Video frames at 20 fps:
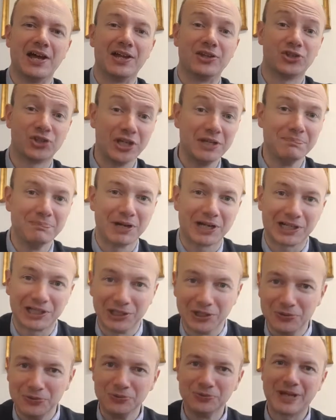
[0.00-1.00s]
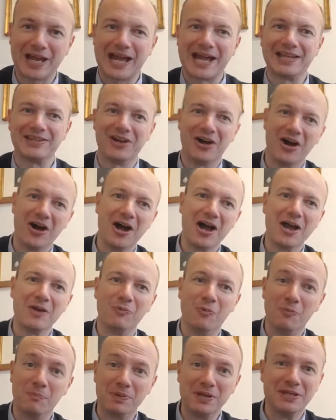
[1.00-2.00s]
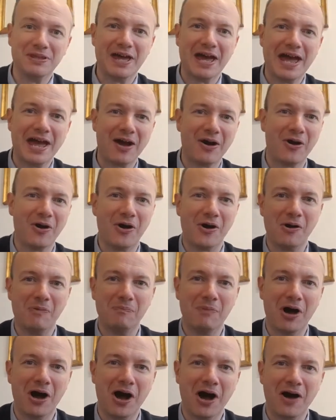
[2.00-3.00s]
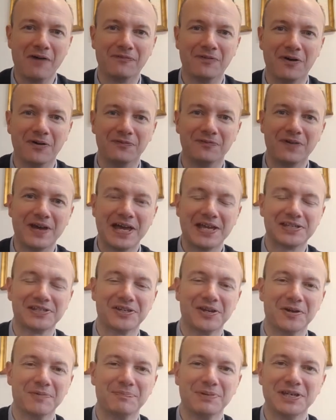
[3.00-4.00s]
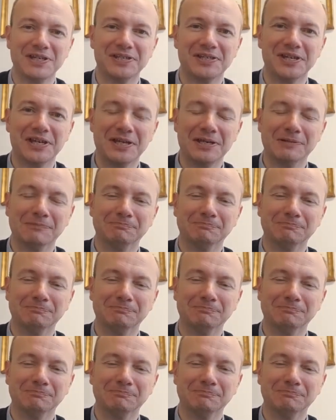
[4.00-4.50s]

Jean McClune and I will be there on behalf of SRPC.